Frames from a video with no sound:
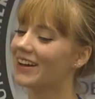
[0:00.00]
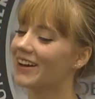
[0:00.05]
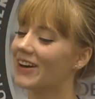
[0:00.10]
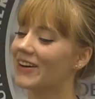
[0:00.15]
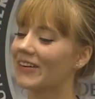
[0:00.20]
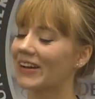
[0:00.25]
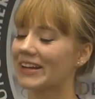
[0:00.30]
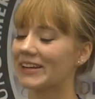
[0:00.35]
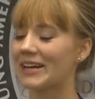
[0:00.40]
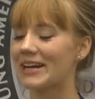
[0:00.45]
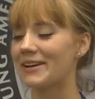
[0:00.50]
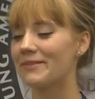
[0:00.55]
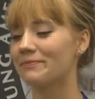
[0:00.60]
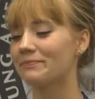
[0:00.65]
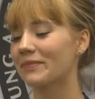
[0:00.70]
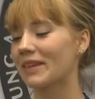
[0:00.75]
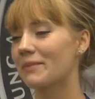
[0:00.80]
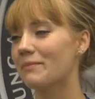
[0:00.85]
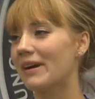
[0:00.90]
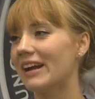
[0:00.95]
Okay, um,
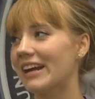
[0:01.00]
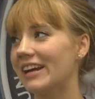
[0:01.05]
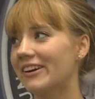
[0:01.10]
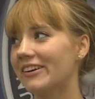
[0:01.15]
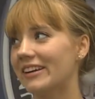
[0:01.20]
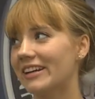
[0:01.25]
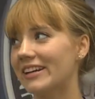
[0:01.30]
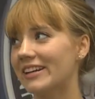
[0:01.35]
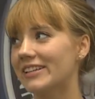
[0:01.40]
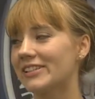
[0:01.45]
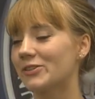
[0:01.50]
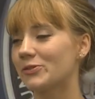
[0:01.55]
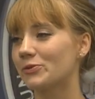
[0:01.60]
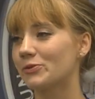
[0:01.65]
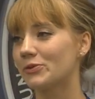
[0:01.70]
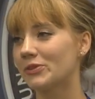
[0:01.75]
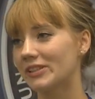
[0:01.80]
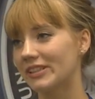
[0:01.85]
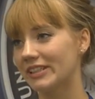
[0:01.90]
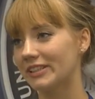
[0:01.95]
my area is
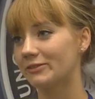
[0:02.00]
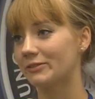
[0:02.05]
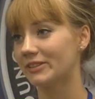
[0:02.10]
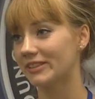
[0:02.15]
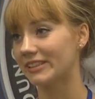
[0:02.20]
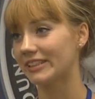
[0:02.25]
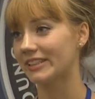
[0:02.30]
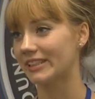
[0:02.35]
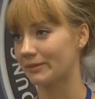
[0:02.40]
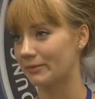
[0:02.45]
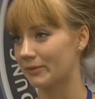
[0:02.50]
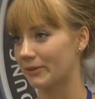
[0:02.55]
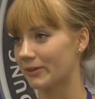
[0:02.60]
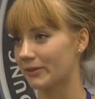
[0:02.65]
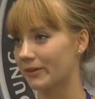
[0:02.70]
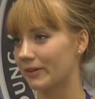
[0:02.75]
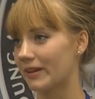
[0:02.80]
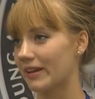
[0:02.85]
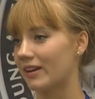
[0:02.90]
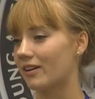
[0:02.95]
really, really
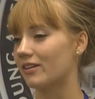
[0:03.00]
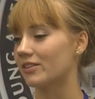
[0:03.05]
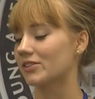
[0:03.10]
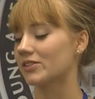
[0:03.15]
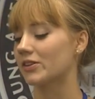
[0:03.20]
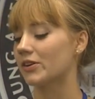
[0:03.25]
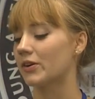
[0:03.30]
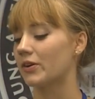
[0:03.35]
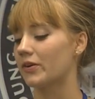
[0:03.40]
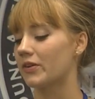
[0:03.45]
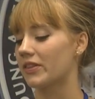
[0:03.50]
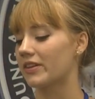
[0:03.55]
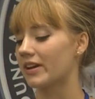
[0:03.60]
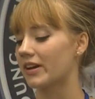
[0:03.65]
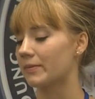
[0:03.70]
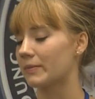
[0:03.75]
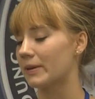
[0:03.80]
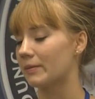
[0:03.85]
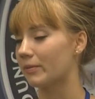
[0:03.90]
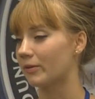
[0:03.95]
liberal, and also the young
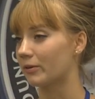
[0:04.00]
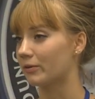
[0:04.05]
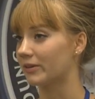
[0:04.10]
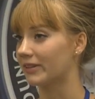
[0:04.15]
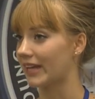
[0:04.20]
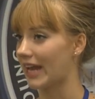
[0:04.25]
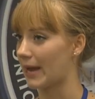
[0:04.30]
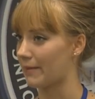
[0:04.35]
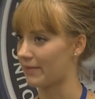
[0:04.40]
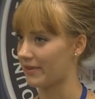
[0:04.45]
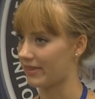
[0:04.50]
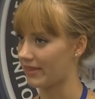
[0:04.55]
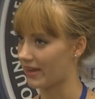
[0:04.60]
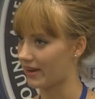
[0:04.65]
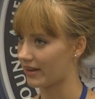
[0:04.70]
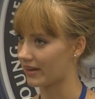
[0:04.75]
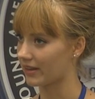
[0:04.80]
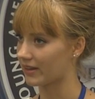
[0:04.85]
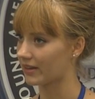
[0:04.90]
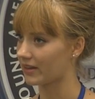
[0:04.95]
people are really
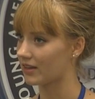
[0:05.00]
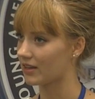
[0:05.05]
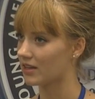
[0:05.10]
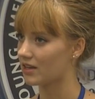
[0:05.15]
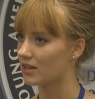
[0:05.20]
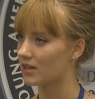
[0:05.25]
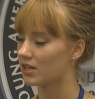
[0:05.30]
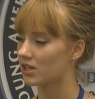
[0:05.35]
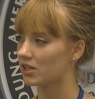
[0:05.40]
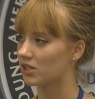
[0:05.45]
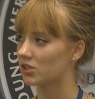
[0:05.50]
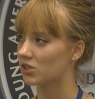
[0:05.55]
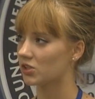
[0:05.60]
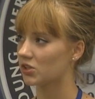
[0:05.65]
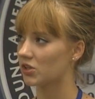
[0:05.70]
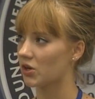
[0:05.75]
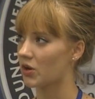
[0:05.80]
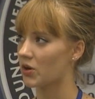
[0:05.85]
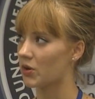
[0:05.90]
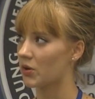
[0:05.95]
apathetic. Yeah.
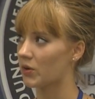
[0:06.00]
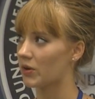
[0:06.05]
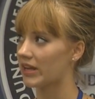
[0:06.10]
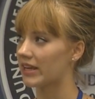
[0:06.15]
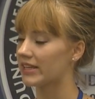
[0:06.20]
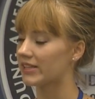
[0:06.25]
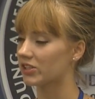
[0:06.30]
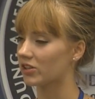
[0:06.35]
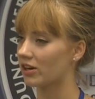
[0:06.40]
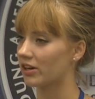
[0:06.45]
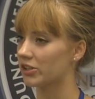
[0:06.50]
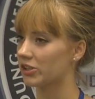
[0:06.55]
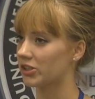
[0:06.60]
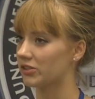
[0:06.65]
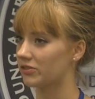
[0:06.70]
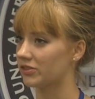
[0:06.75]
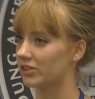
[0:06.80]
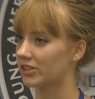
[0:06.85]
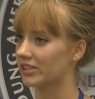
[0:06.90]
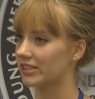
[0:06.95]
So, is
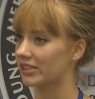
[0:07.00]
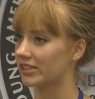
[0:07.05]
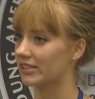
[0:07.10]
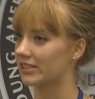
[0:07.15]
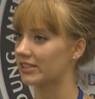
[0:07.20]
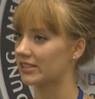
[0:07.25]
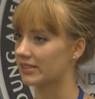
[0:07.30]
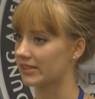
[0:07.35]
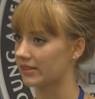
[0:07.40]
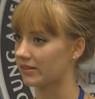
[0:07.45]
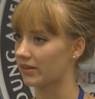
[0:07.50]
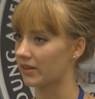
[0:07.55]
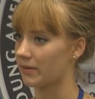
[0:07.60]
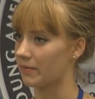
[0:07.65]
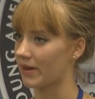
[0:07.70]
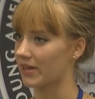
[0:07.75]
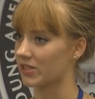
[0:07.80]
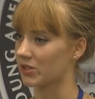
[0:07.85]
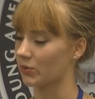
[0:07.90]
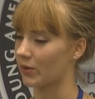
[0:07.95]
controversy still the
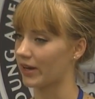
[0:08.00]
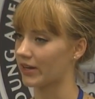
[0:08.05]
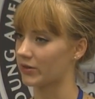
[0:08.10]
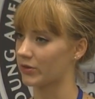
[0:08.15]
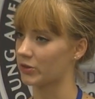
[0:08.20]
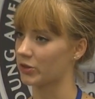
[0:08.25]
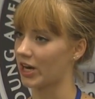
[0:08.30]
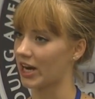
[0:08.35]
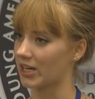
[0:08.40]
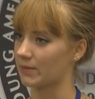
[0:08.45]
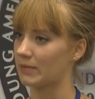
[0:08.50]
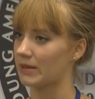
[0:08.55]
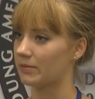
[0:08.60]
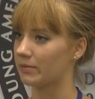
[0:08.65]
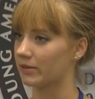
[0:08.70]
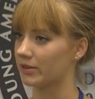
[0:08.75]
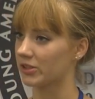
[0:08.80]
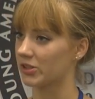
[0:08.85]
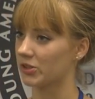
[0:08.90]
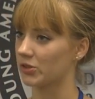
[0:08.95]
best way to attract
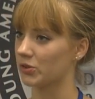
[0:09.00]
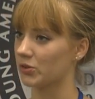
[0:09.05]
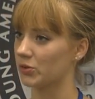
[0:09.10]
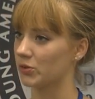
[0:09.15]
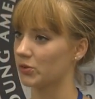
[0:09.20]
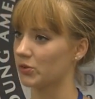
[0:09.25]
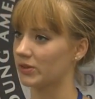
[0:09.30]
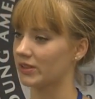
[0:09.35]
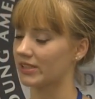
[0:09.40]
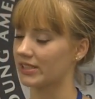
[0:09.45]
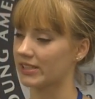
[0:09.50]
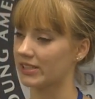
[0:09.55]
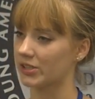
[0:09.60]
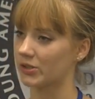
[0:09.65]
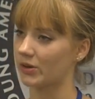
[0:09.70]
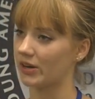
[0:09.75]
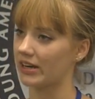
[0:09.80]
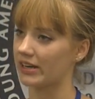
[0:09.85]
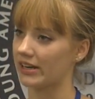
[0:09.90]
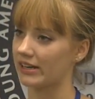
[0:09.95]
people to listening to
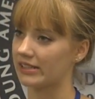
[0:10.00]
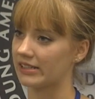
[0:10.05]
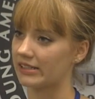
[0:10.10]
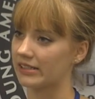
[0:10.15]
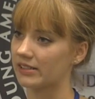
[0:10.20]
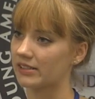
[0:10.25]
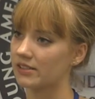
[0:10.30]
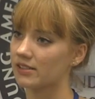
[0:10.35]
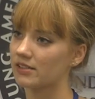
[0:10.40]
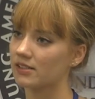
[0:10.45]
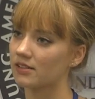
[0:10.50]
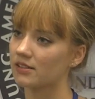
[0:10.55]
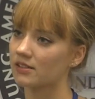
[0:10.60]
our ideas?